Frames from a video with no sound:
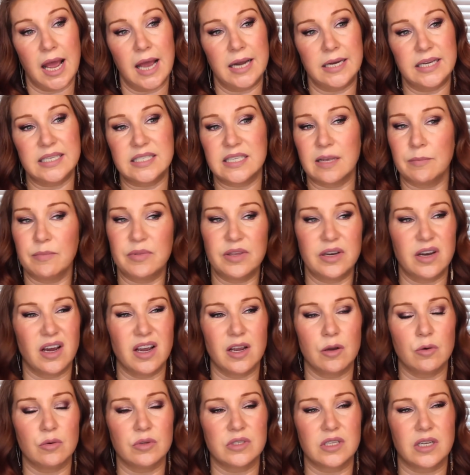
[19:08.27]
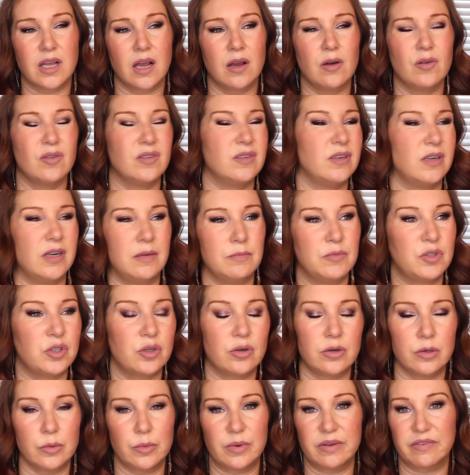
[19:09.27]
And it's something I always go, oh, I'm
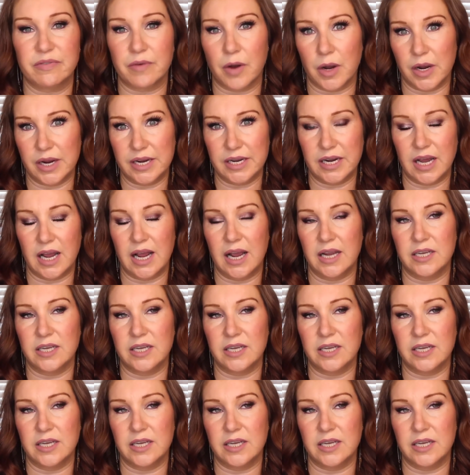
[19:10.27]
sure it'll be fine.